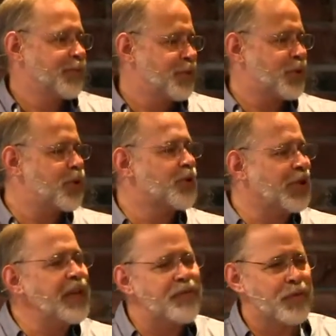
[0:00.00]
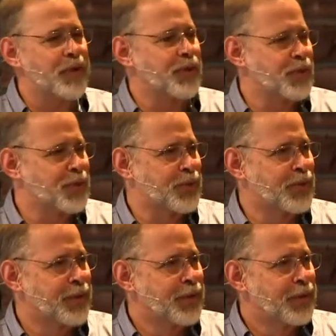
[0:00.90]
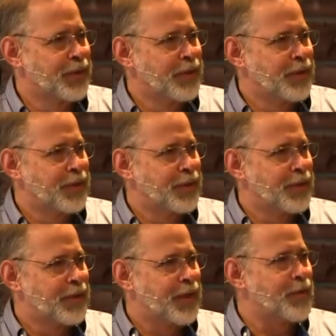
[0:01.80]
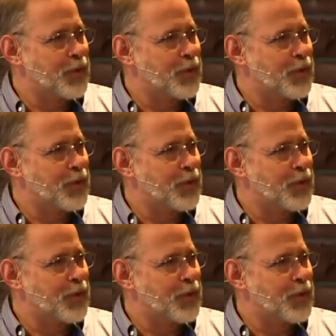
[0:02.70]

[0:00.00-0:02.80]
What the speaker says: be sure, deliverance of